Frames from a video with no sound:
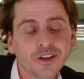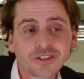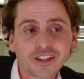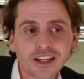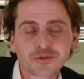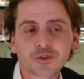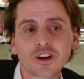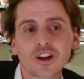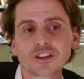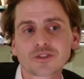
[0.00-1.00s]
you see that
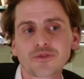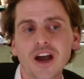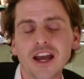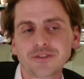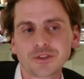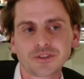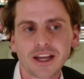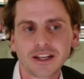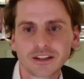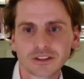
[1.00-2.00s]
for the last five to
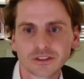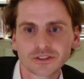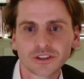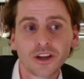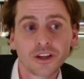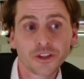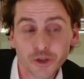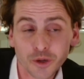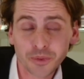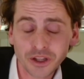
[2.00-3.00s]
10 years,
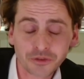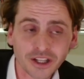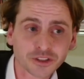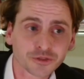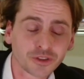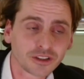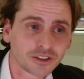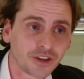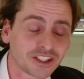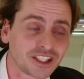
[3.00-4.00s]
European venture
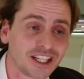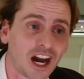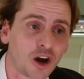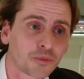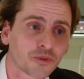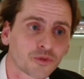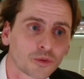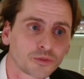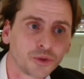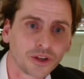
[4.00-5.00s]
funds have actually
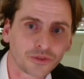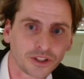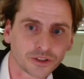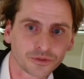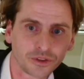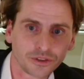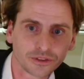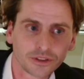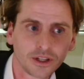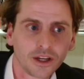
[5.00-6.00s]
outperformed US venture
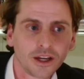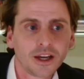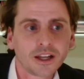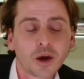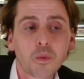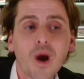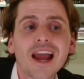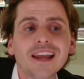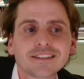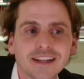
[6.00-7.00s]
funds. Now,
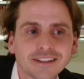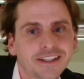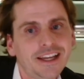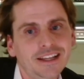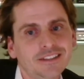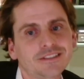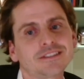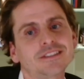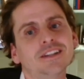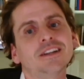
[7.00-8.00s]
why is that the
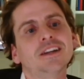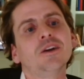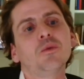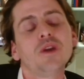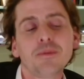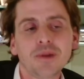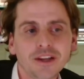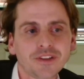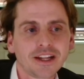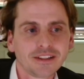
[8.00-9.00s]
case? We
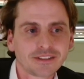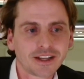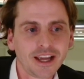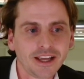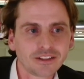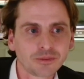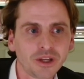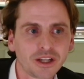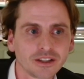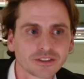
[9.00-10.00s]
believe that is the case
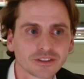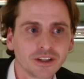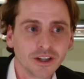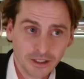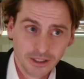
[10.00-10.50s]
because